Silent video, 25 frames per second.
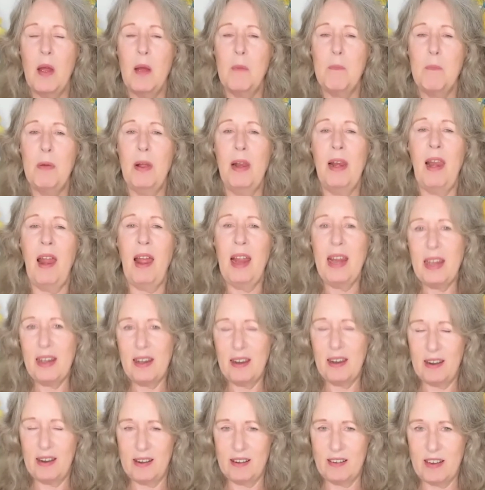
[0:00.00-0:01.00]

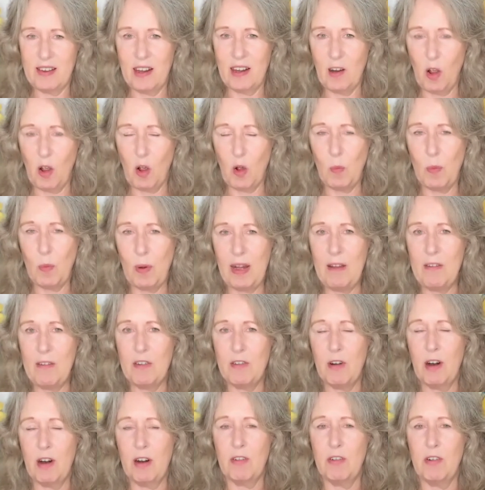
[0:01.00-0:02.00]
politeness and the whole belief
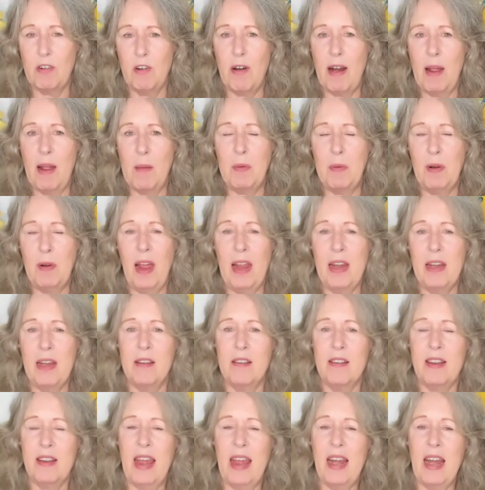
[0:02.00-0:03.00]
structure around
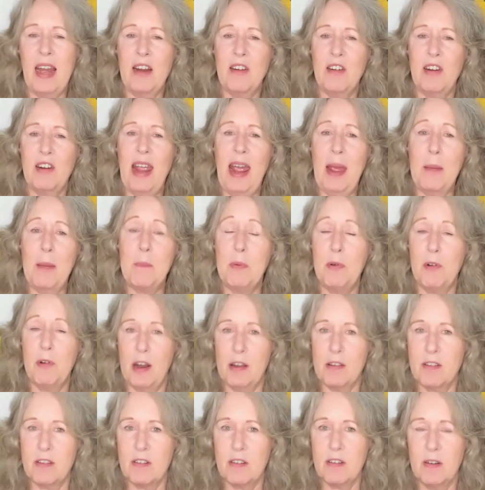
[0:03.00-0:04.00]
politeness can actually hamper
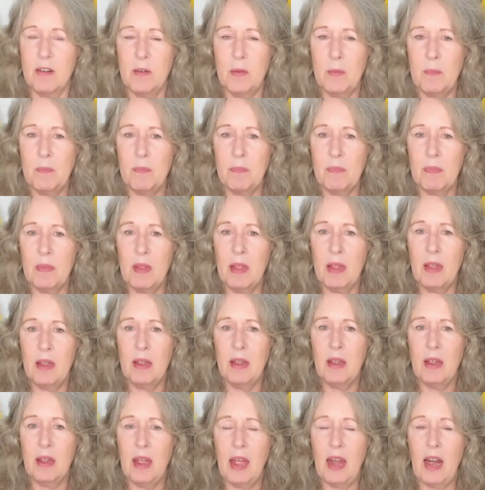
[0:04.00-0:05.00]
us.
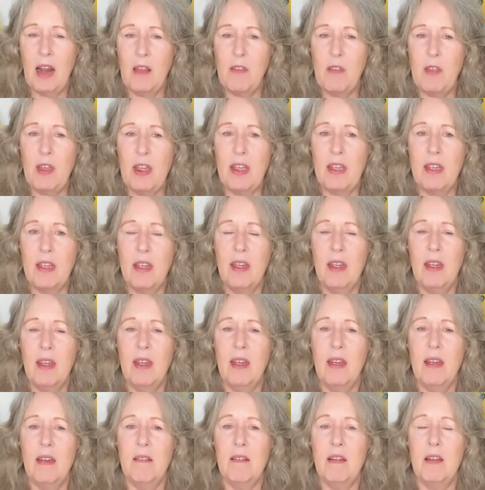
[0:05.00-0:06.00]
And I think
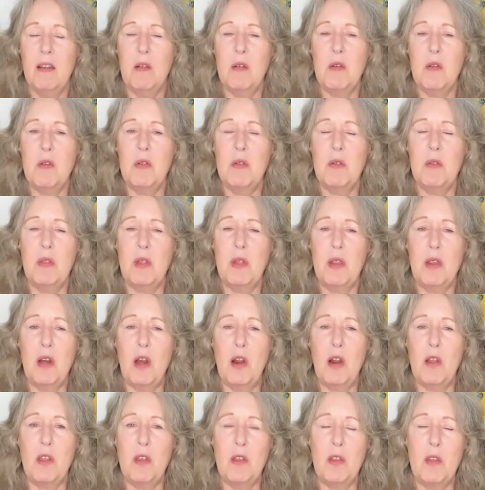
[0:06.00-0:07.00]
that,
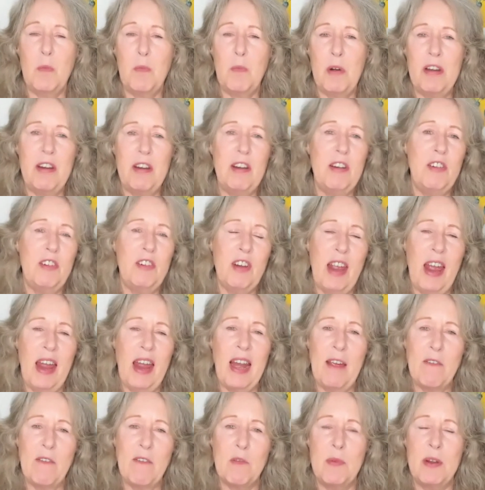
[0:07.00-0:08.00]
the British
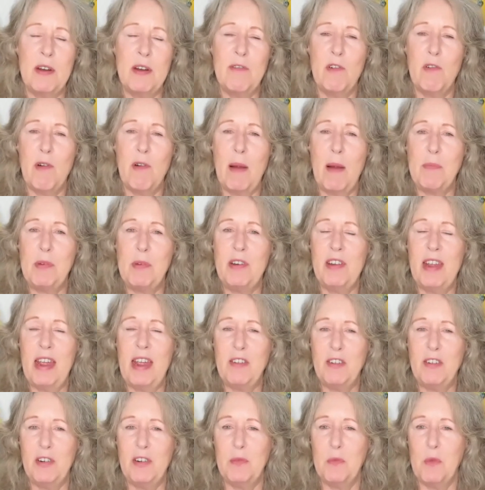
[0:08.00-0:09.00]
can have a bit of a
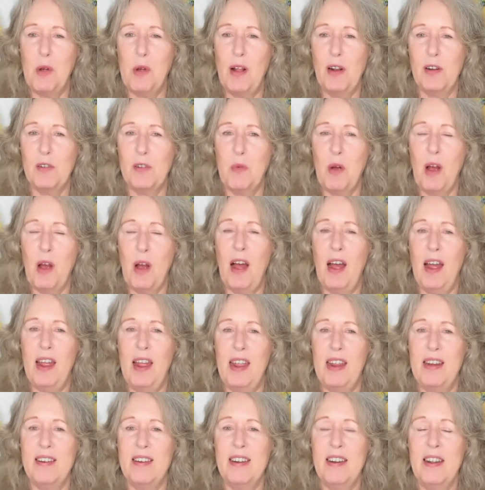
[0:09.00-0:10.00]
reputation
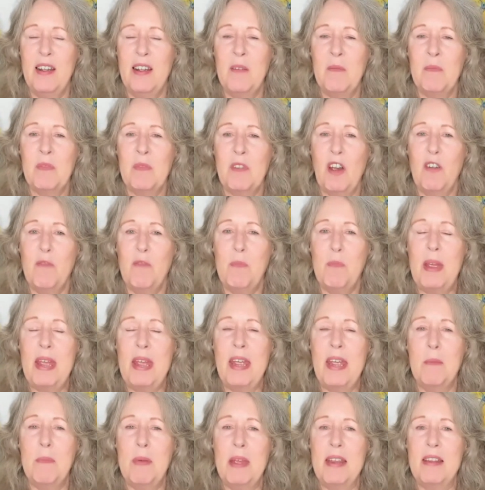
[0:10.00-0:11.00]
worldwide of
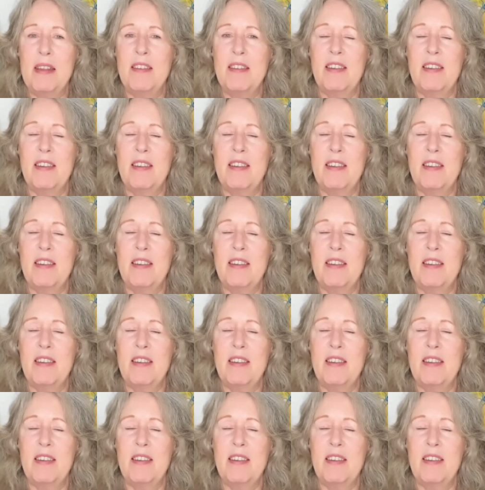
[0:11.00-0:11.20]
being a bit